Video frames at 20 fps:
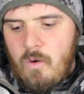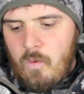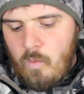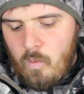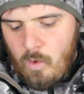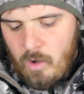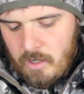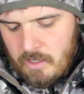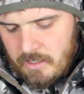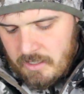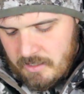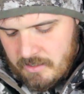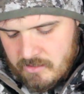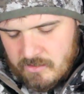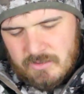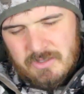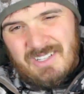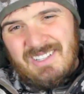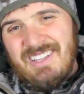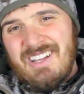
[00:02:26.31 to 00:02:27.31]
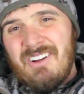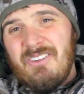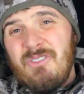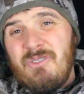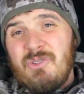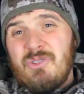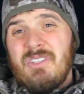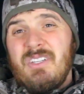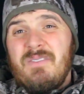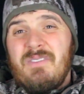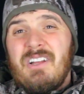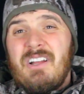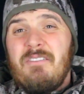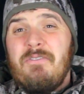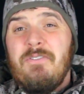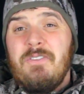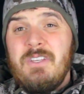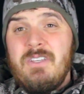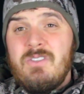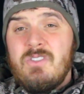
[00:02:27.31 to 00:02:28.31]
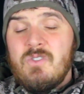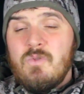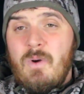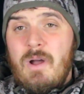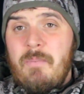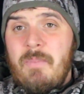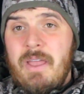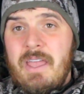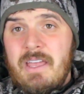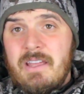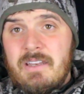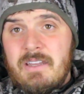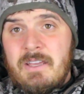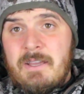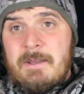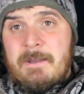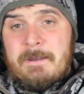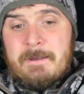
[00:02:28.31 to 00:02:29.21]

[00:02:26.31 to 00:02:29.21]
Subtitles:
one insuling layer, usually like a fleece sweatpant.